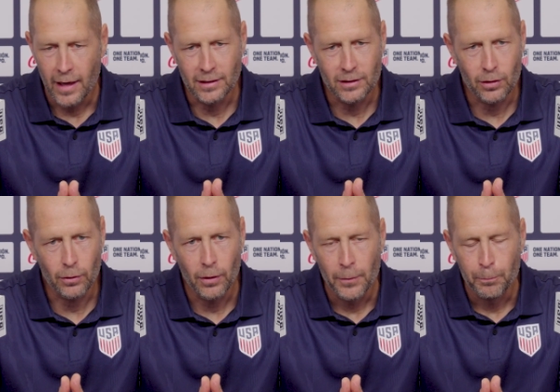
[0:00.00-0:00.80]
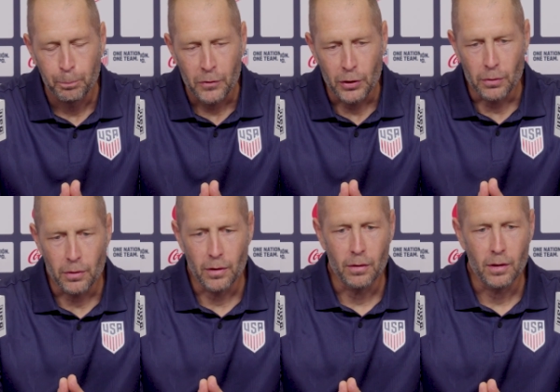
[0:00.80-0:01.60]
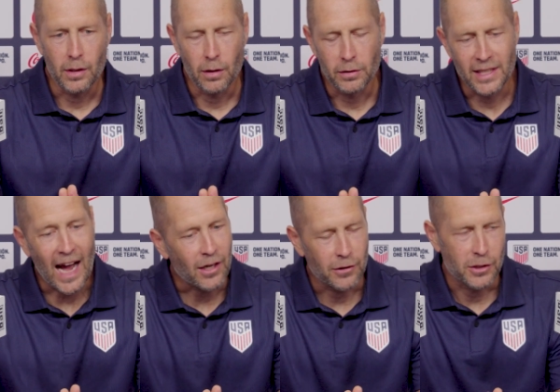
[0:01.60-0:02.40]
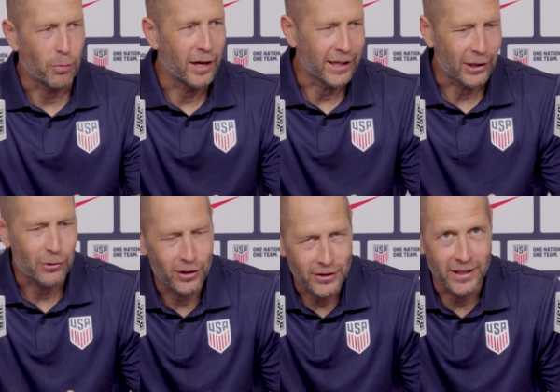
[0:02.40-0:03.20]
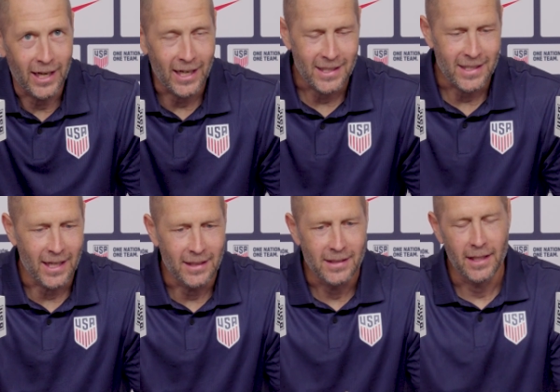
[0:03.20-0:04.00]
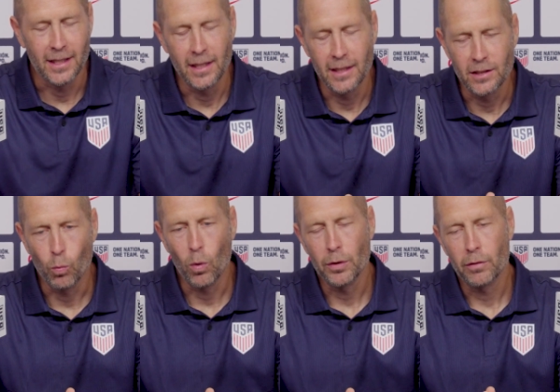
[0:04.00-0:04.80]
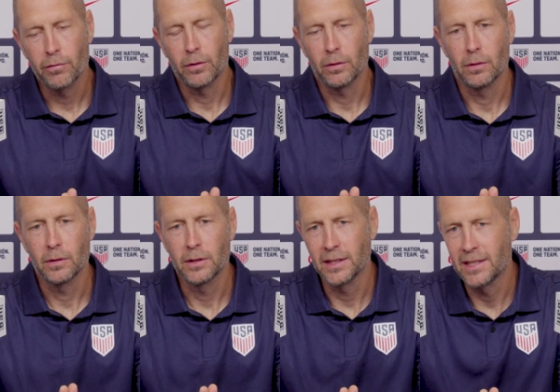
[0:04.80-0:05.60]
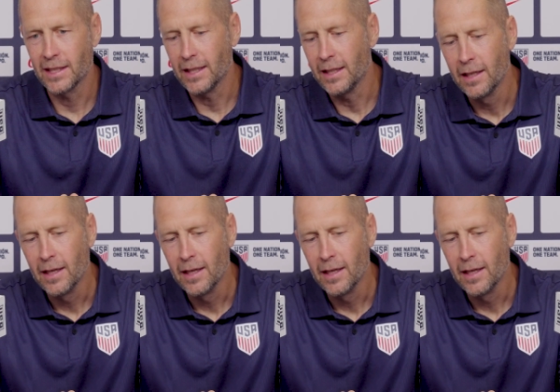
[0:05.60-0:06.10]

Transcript: and so you you know soccer is spreading across the United States, and, and it's wonderful to see.